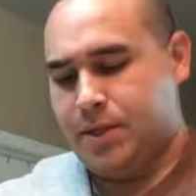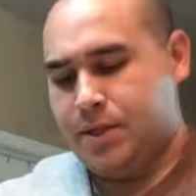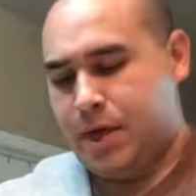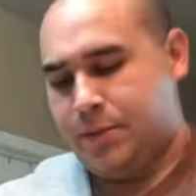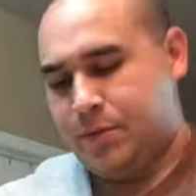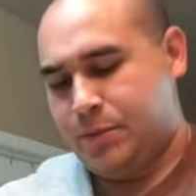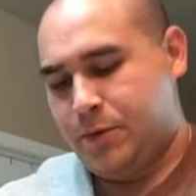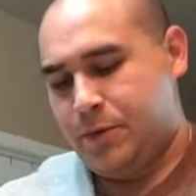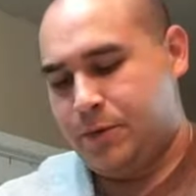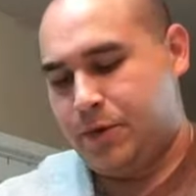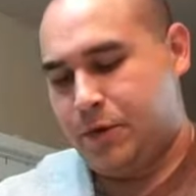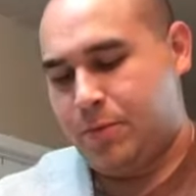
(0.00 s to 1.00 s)
Cypress Moon
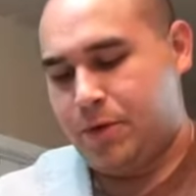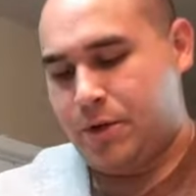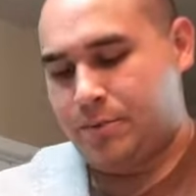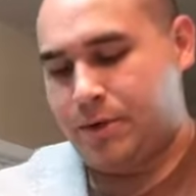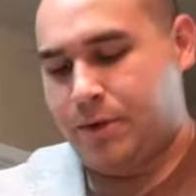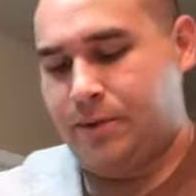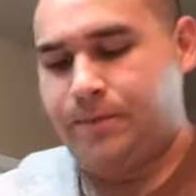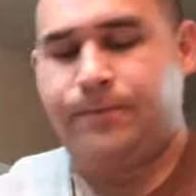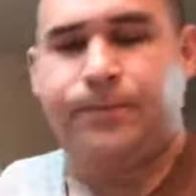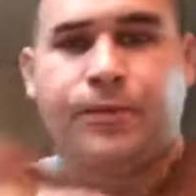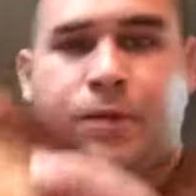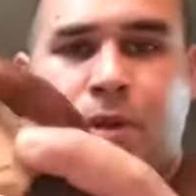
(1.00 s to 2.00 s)
Soap Company
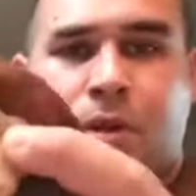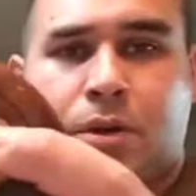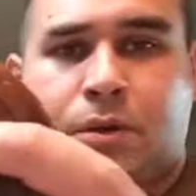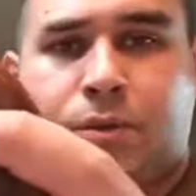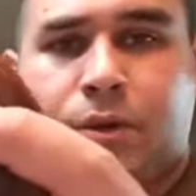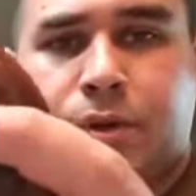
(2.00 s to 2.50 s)
Real